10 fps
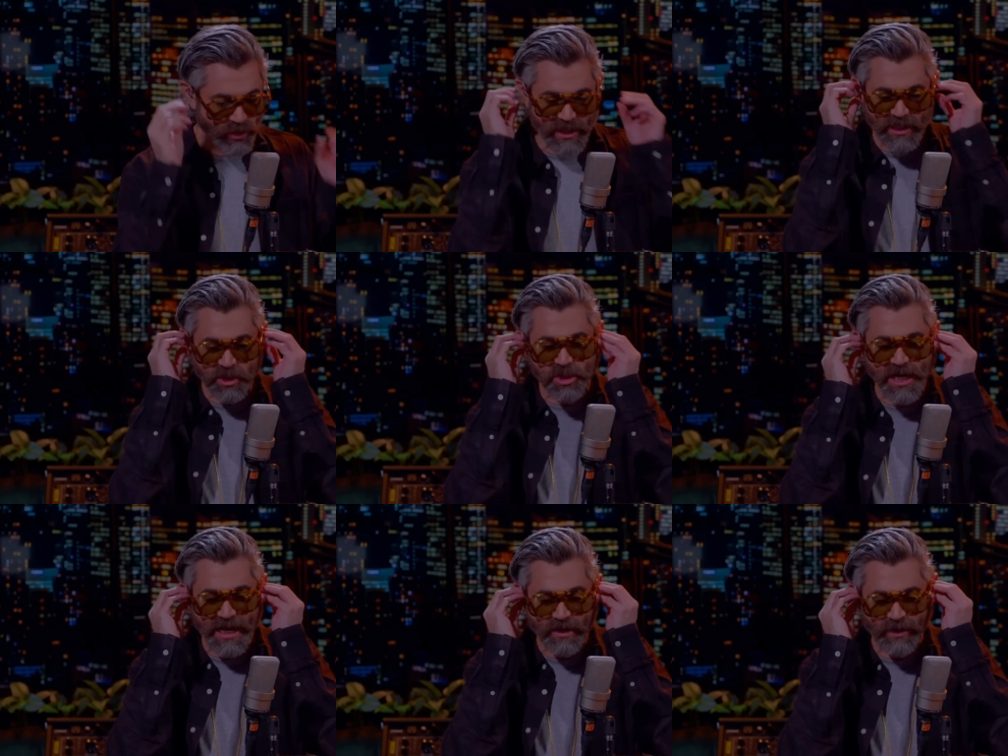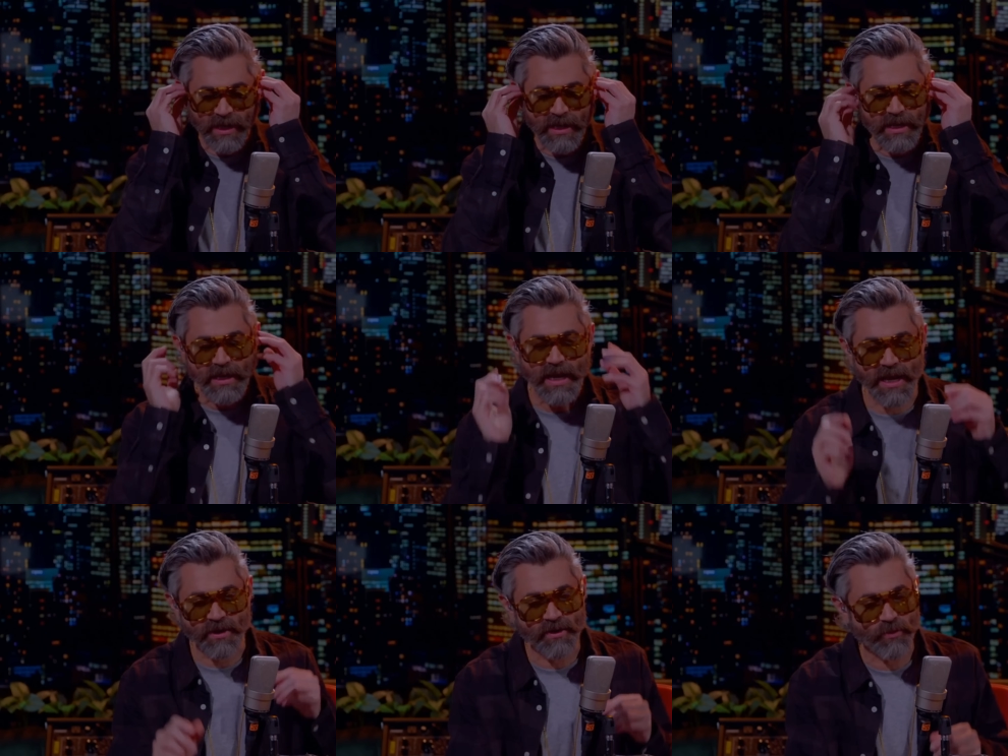reading his chat going,
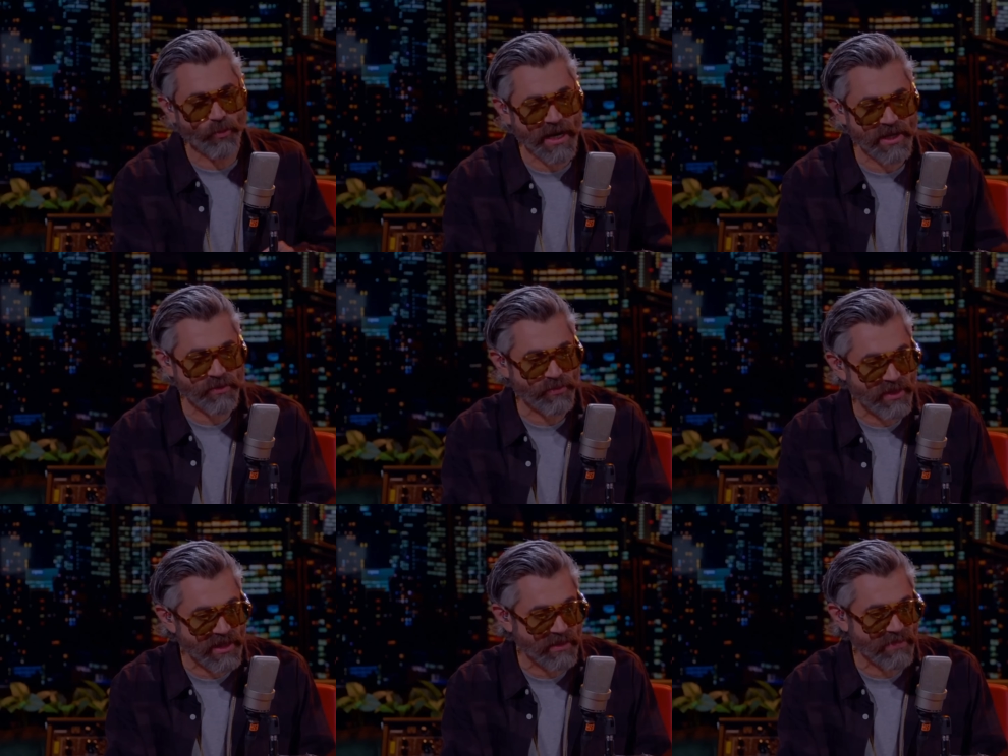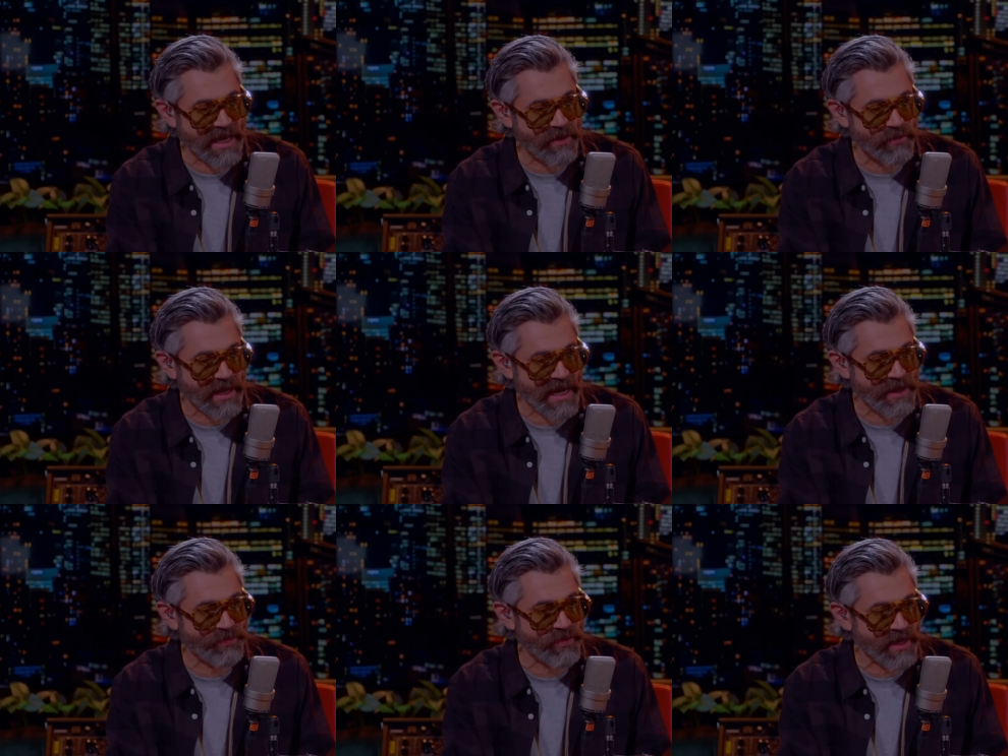oh, what do you think about
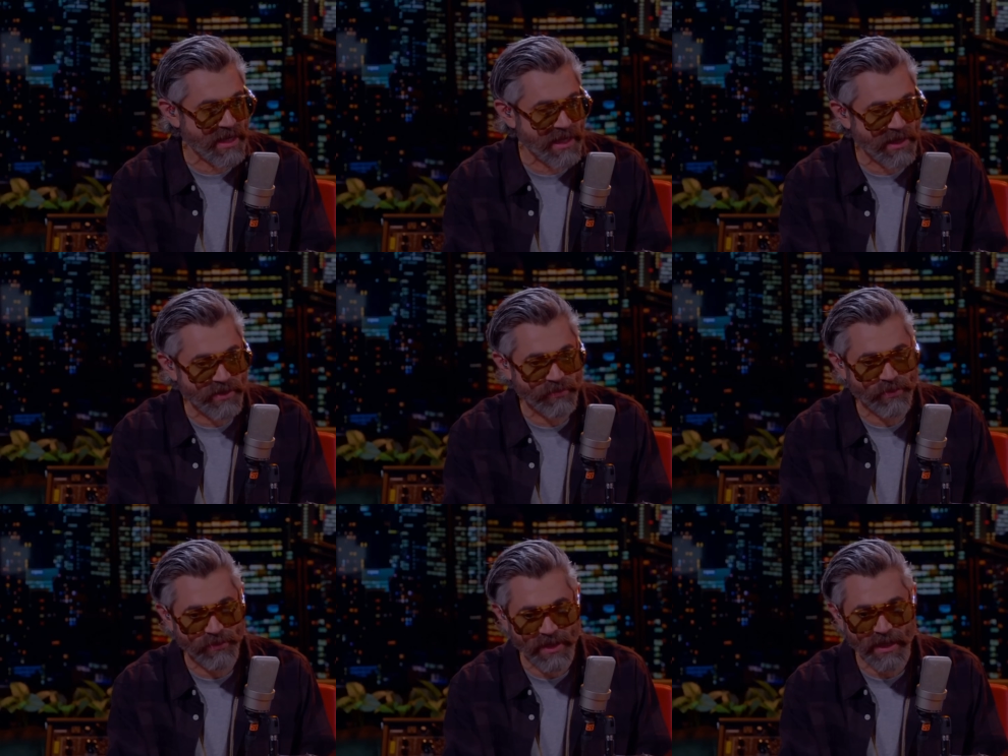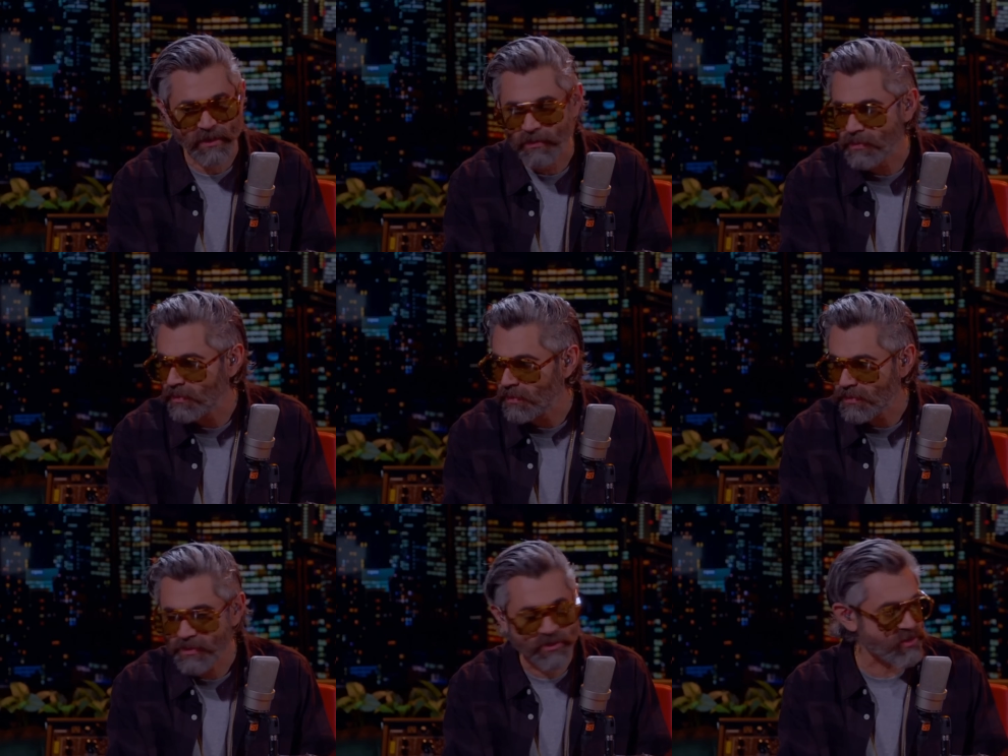Anthony? Oh, okay.
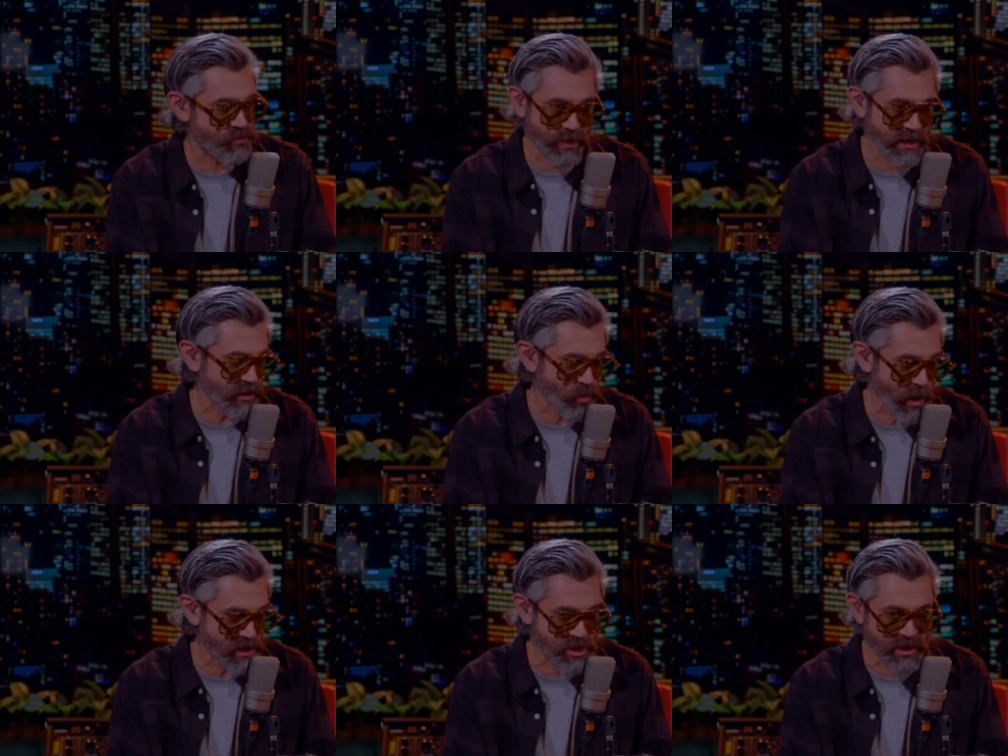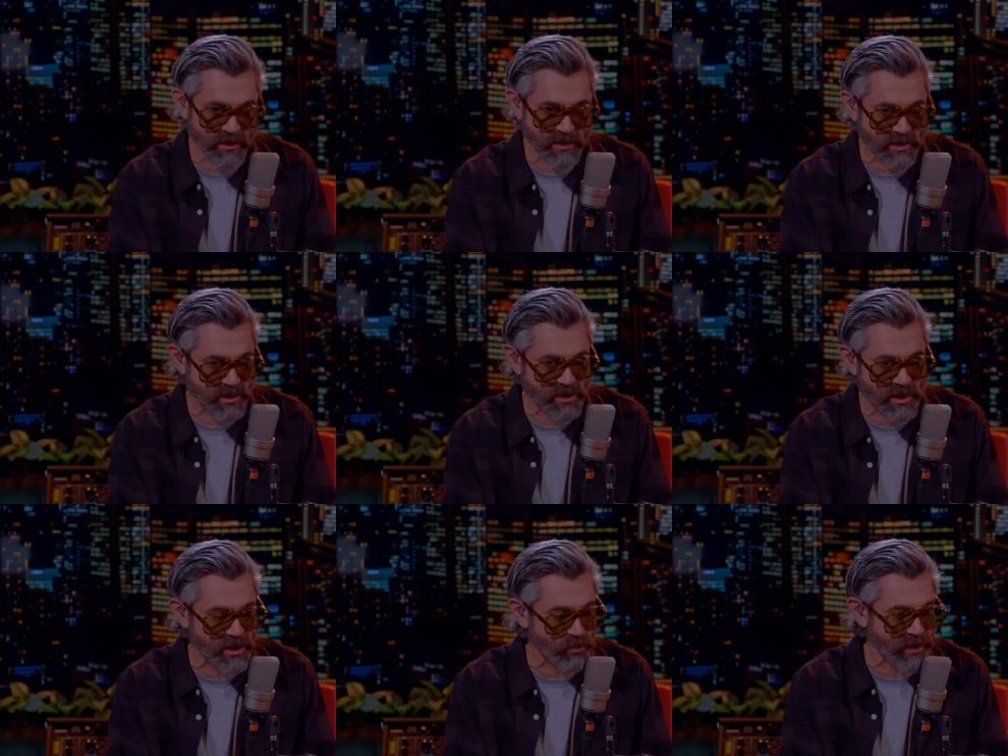He's just reading questions. This is a
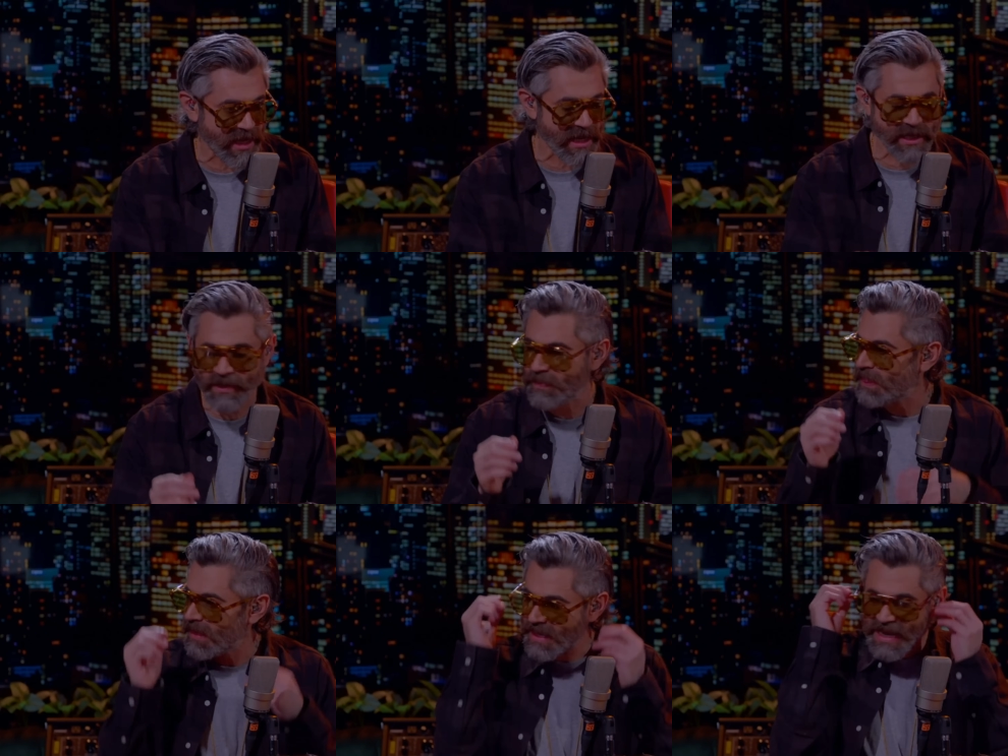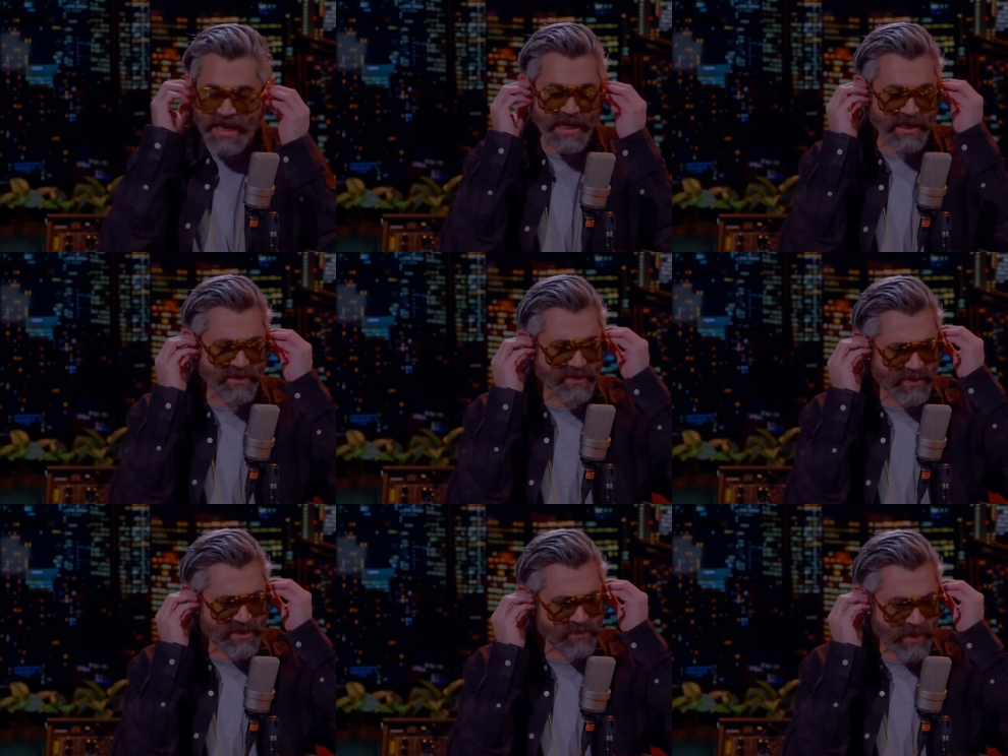Q&A. And
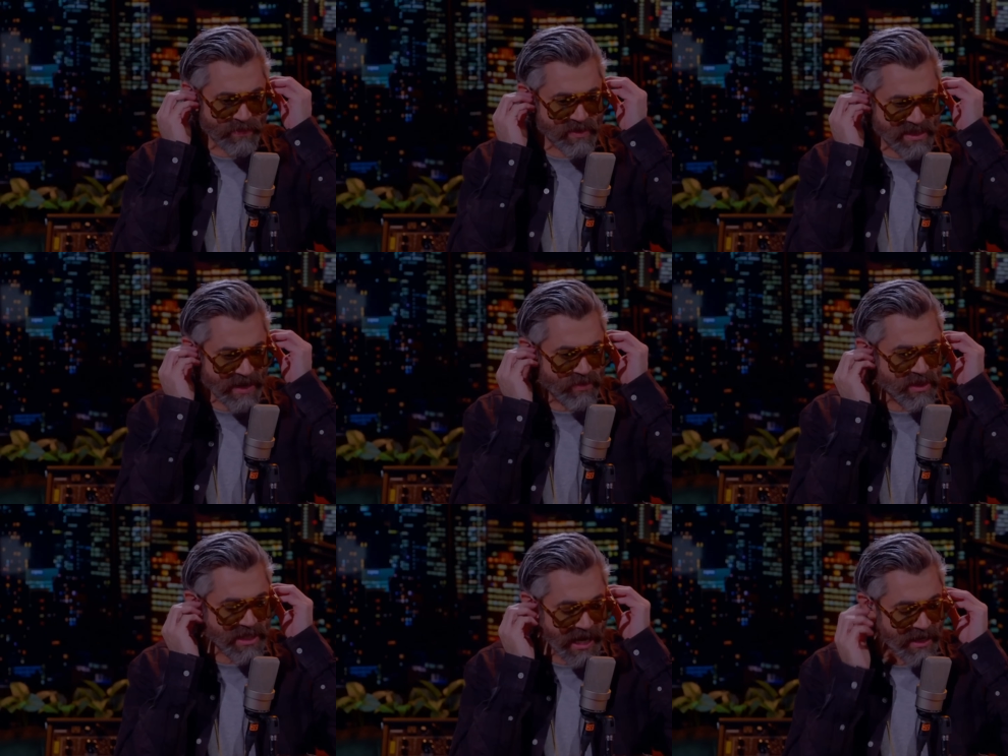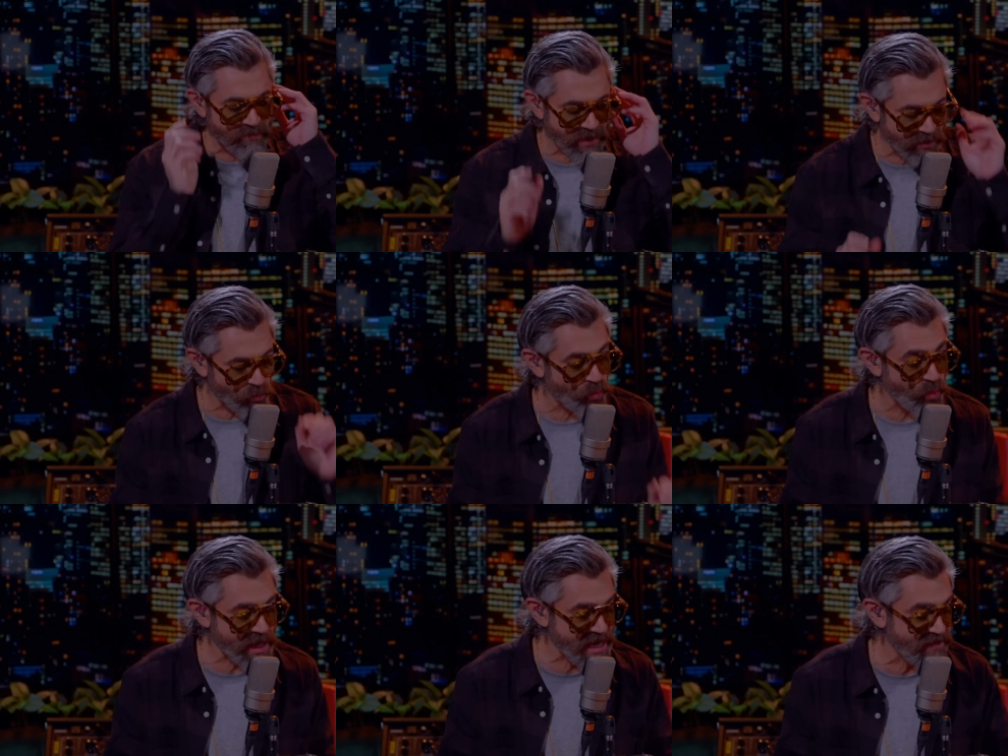this is about the 7th time that
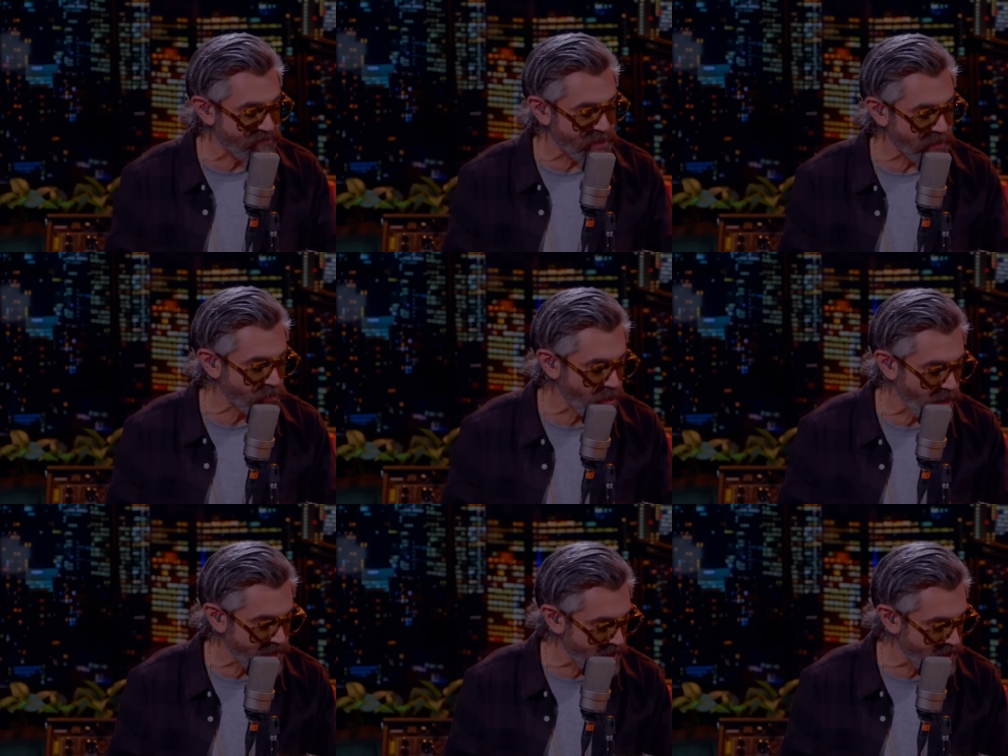we've been brought